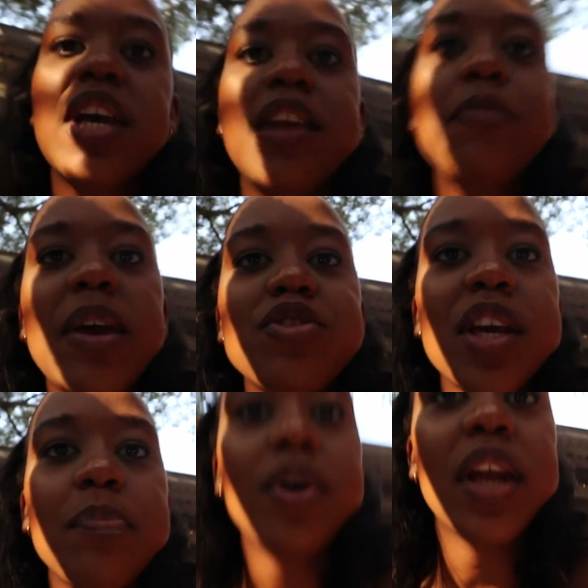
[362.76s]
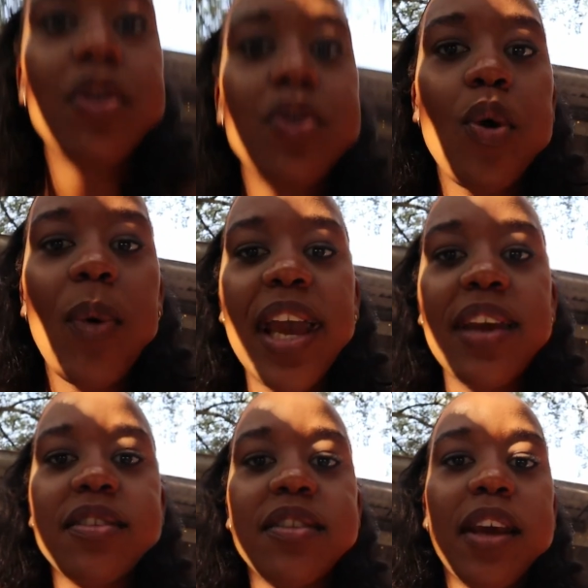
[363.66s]
I left my tripod. I don't know
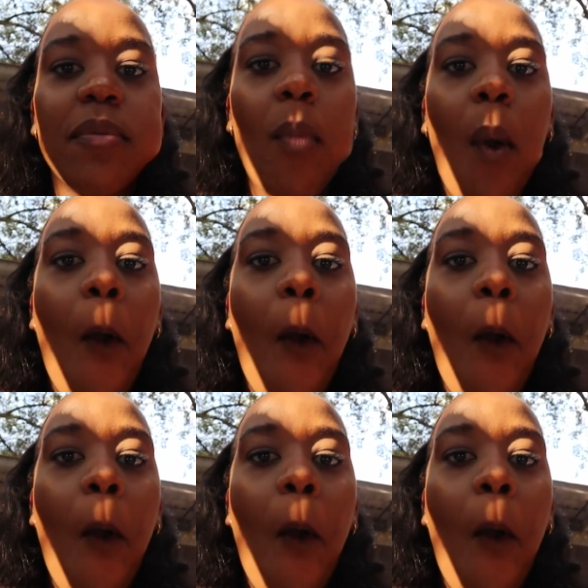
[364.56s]
why I did that.